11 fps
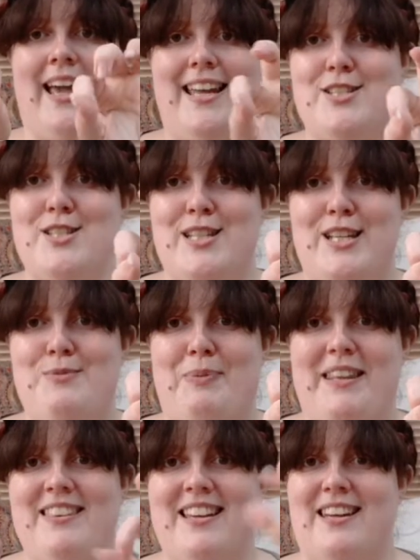it doesn't need to
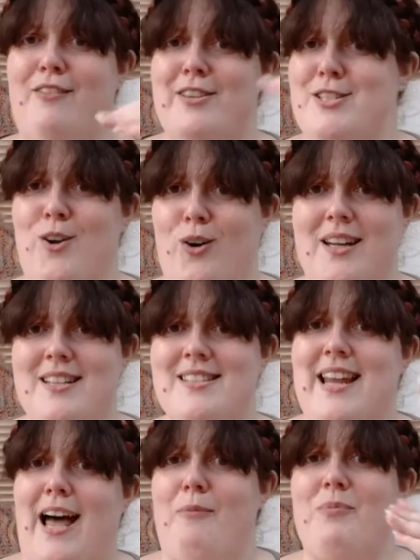be thick enough. It's not going to
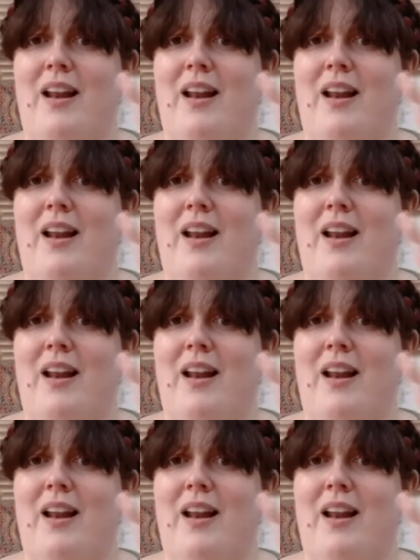snap.